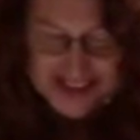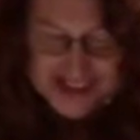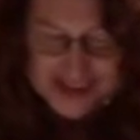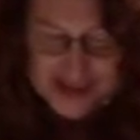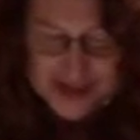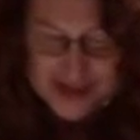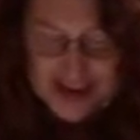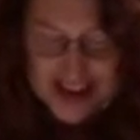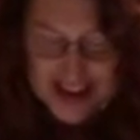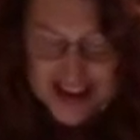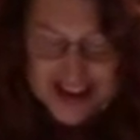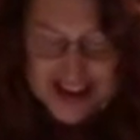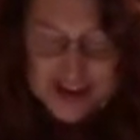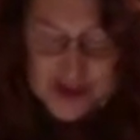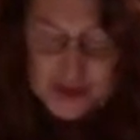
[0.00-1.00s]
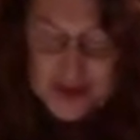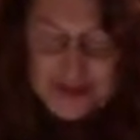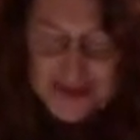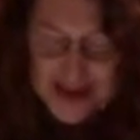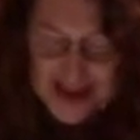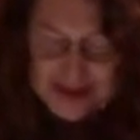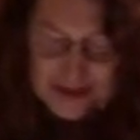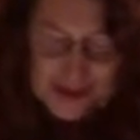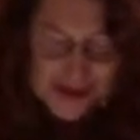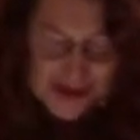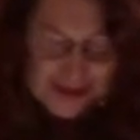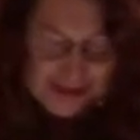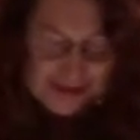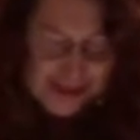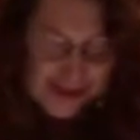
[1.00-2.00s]
So as we make
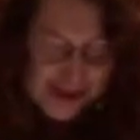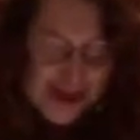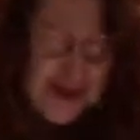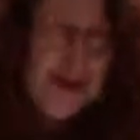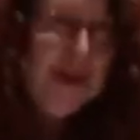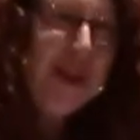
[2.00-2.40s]
room for new